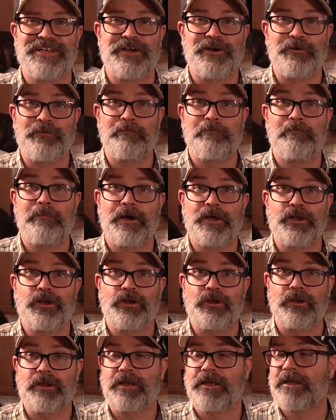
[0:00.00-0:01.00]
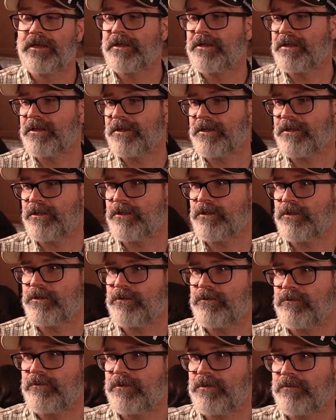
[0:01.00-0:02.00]
no, butter.
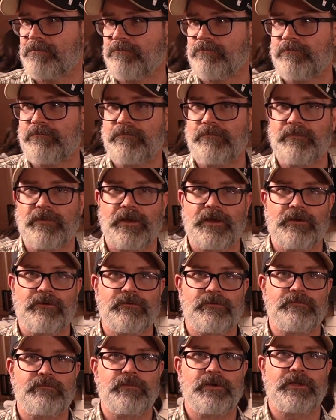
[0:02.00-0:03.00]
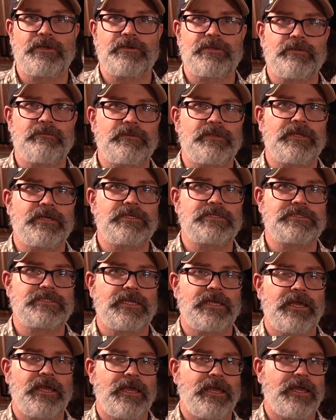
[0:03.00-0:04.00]
Hello. Almost. Our own butter, that'd be nice
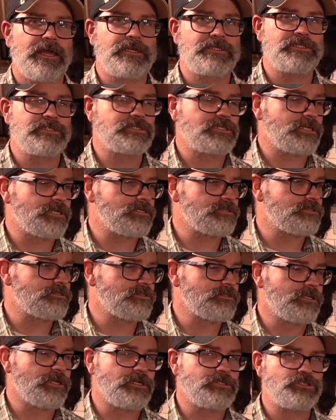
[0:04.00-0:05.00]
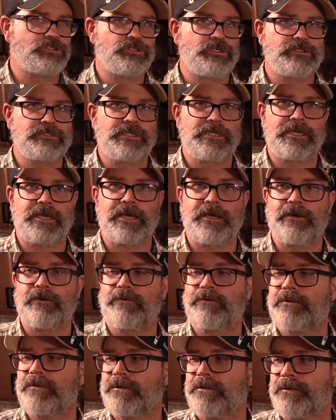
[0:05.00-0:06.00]
actually saw a, a Jersey
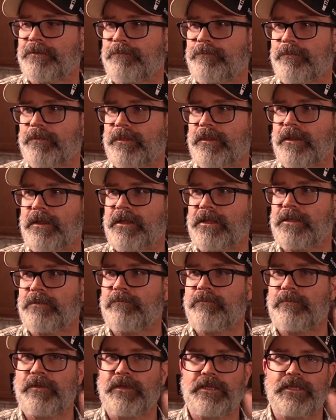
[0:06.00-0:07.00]
cow in the